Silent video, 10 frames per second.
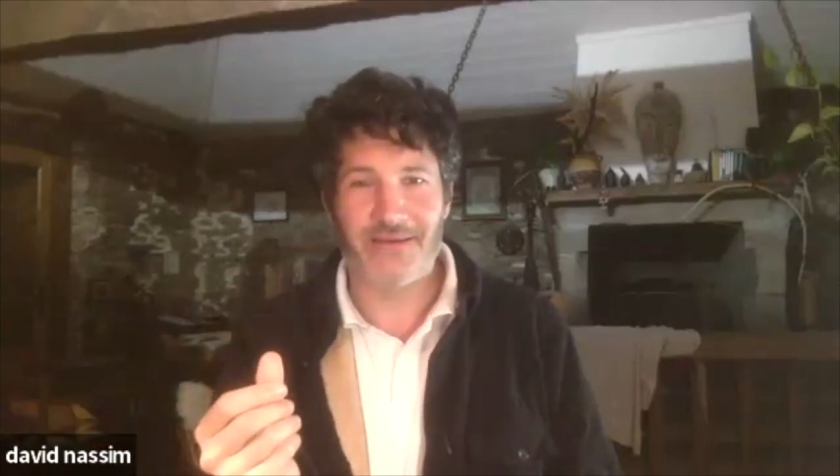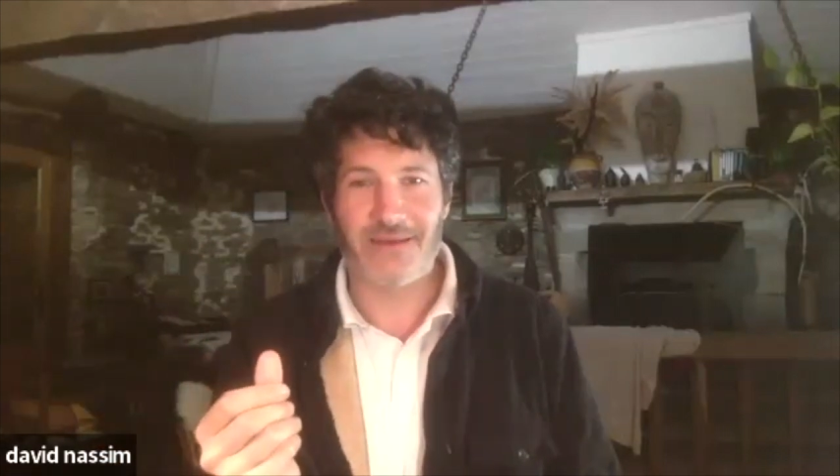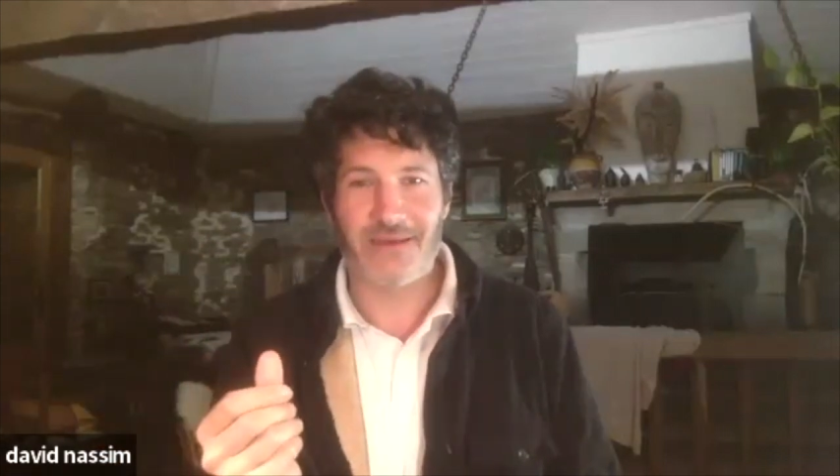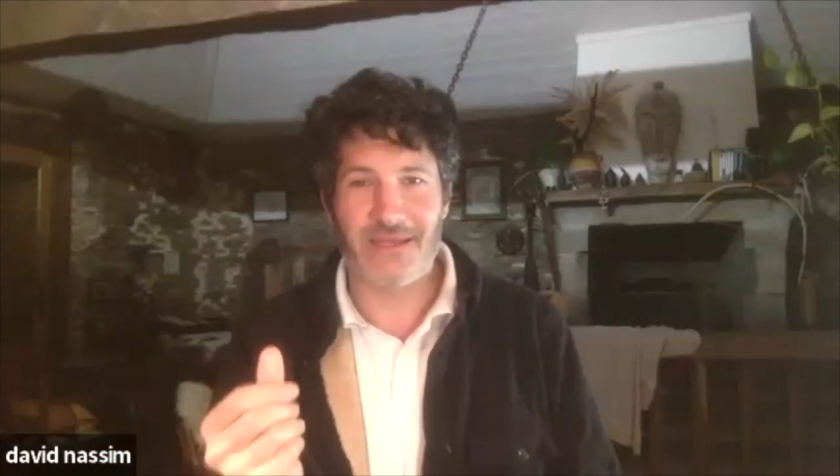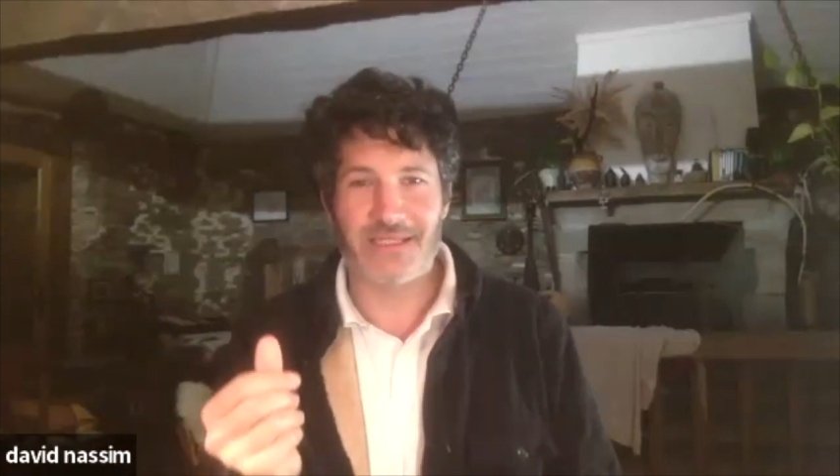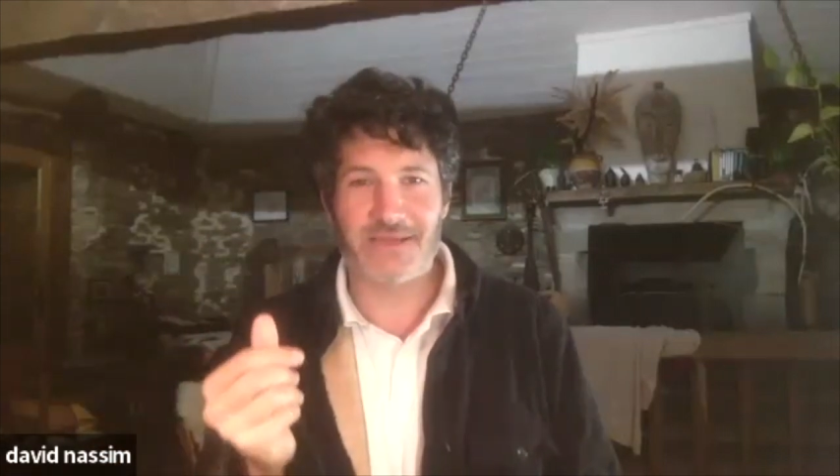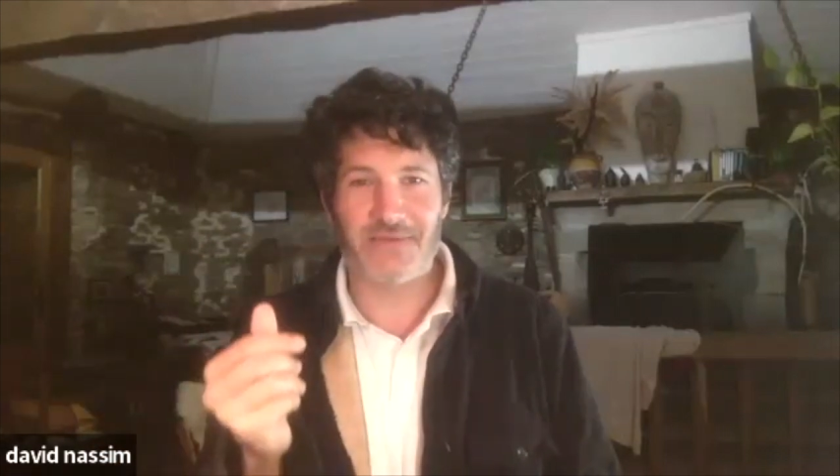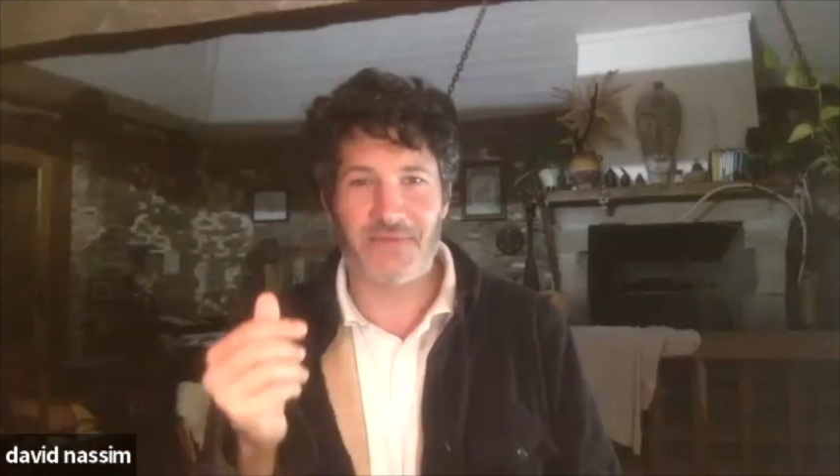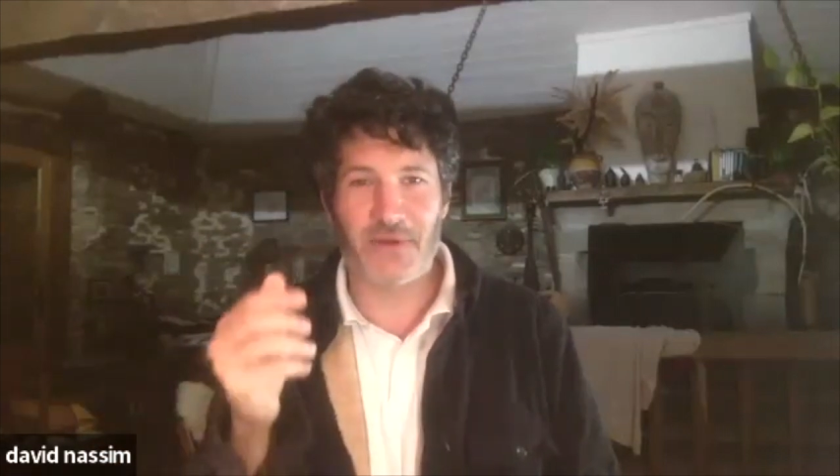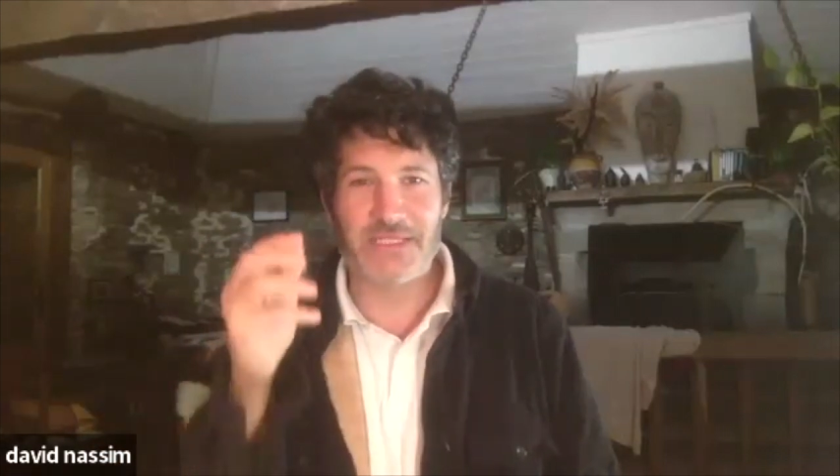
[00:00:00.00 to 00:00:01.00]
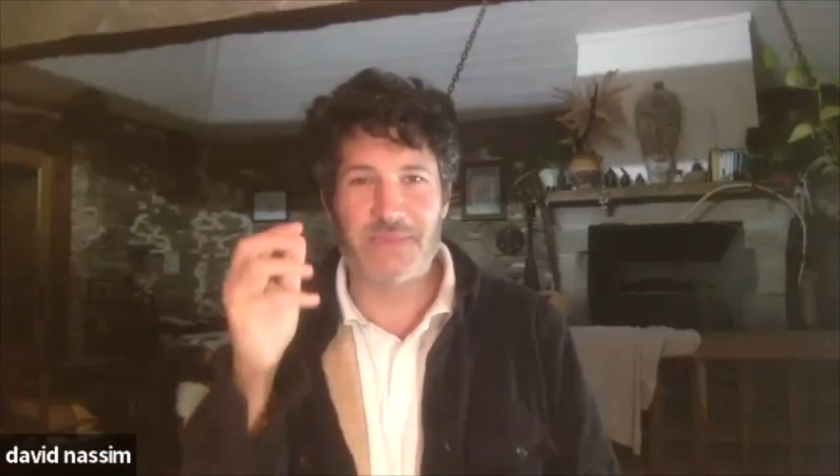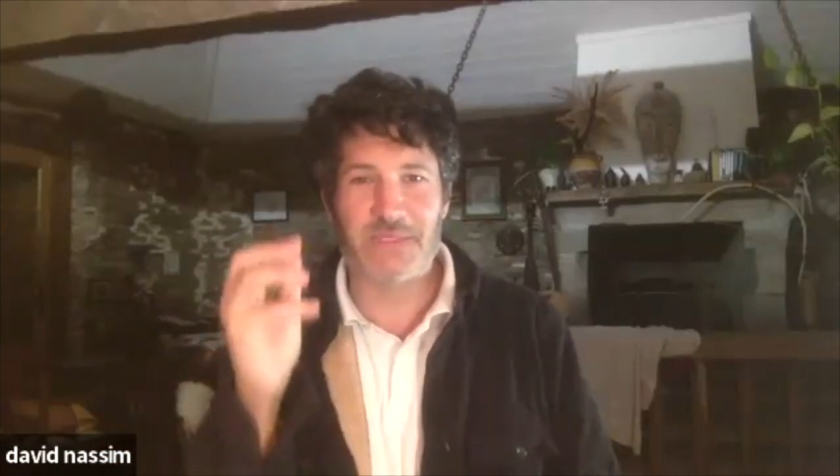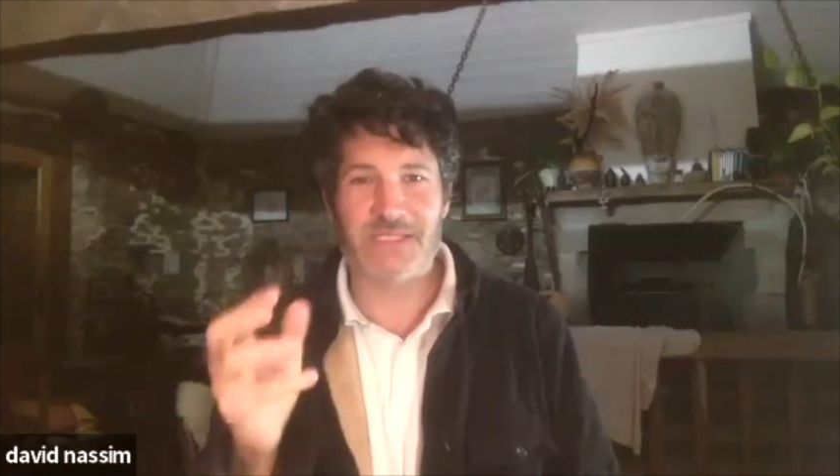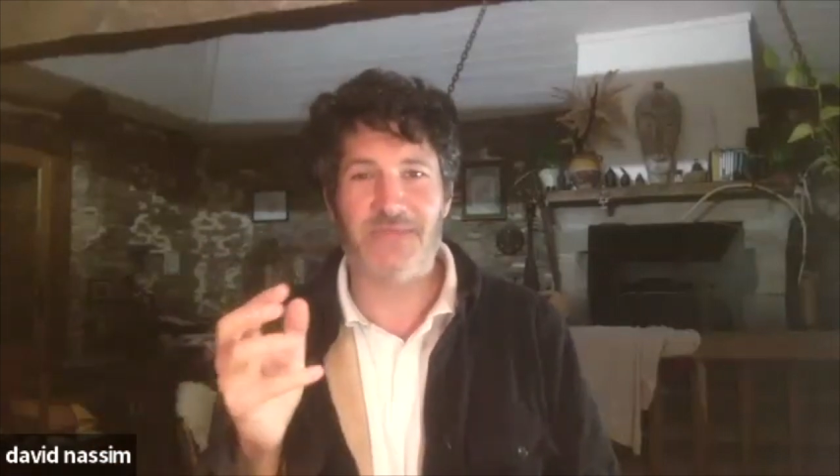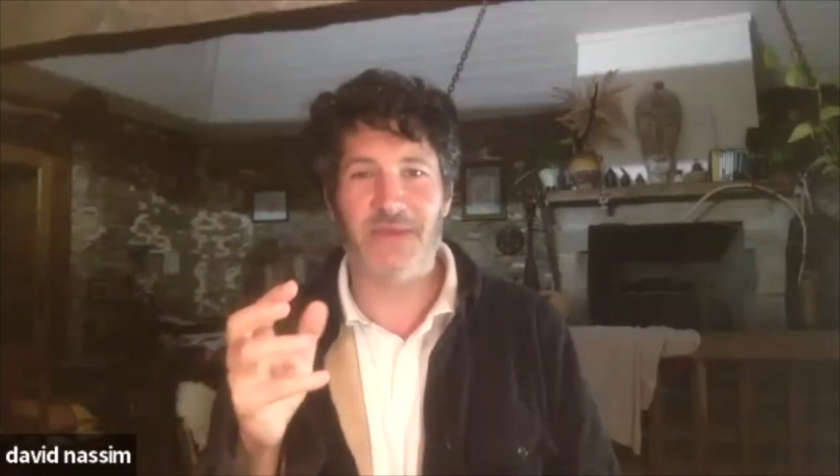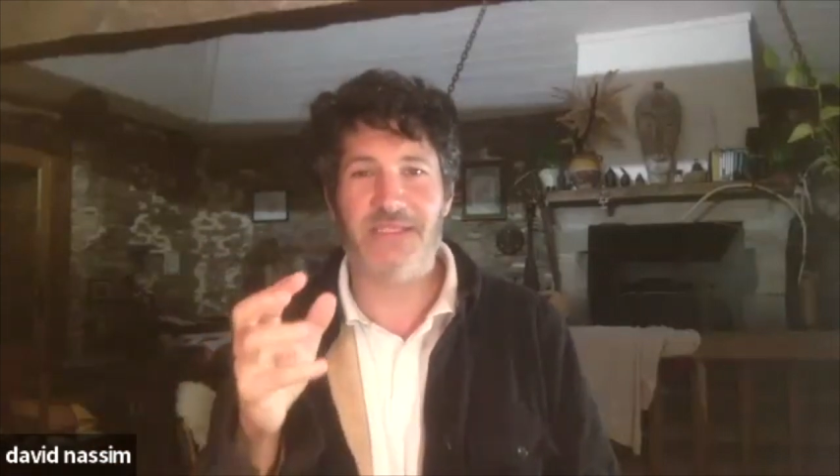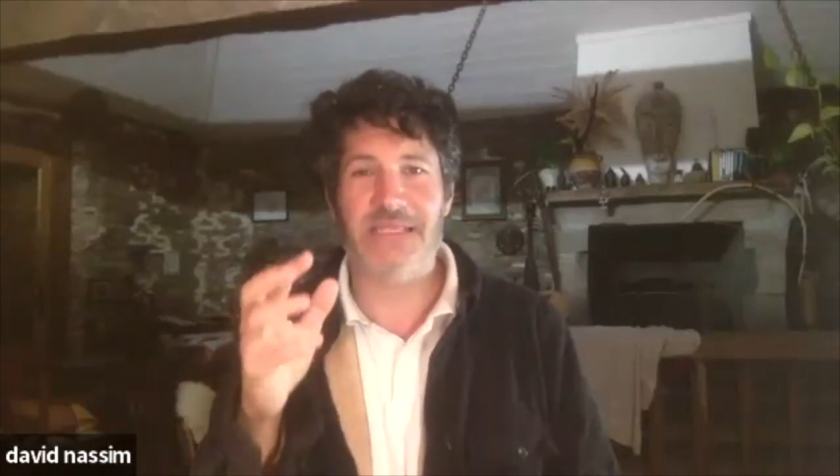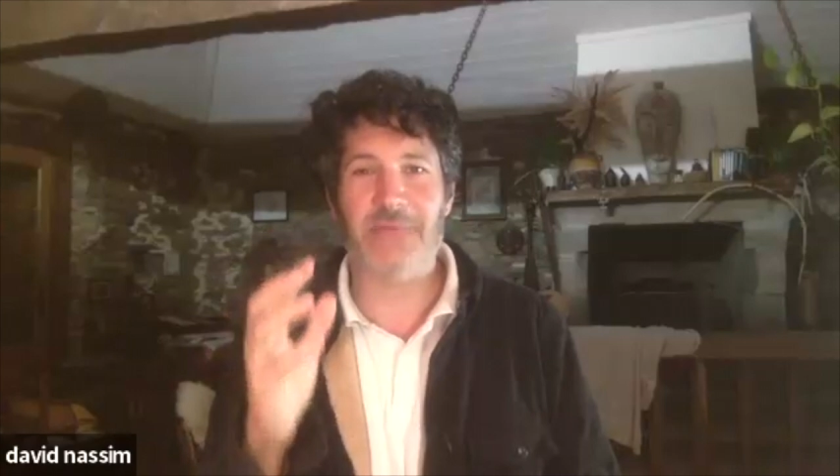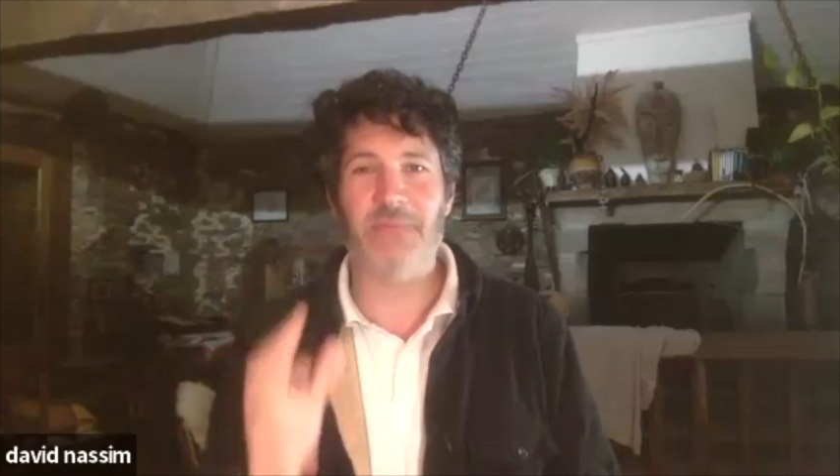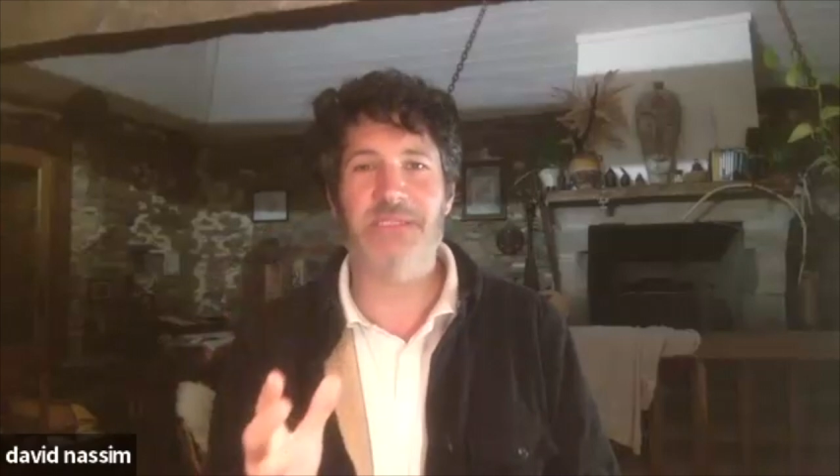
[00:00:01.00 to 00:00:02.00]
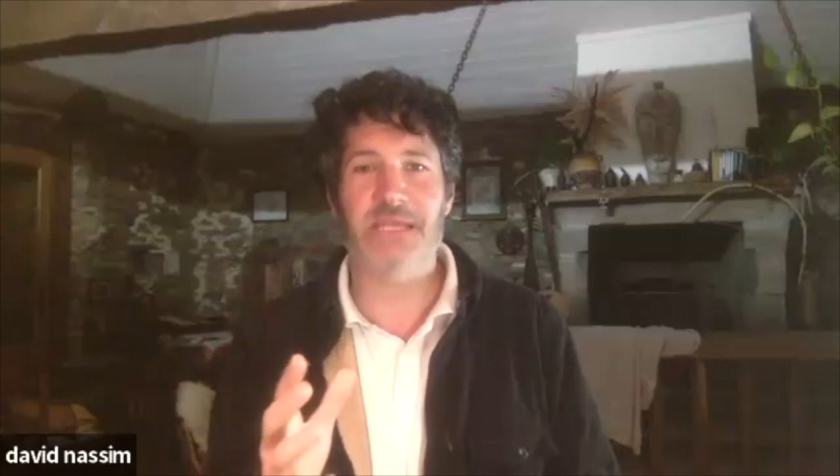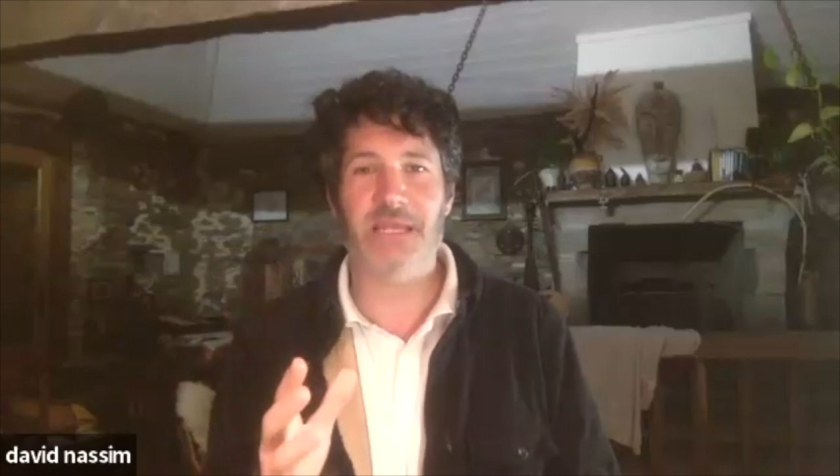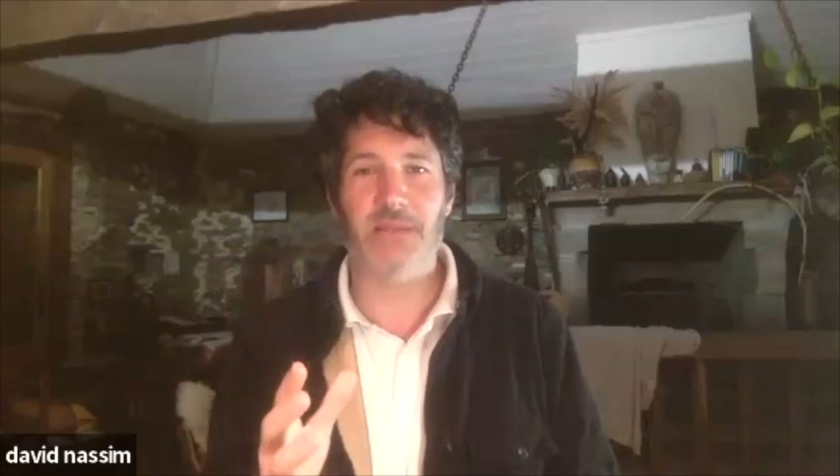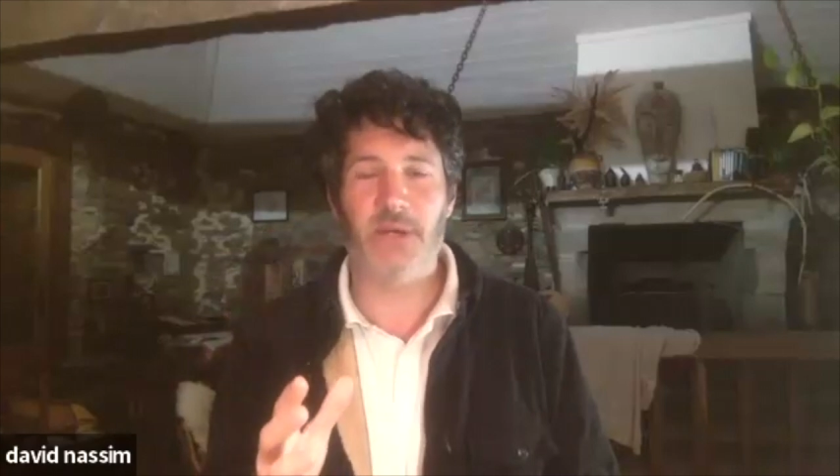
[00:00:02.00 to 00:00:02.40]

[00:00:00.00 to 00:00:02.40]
It's very specific to that particular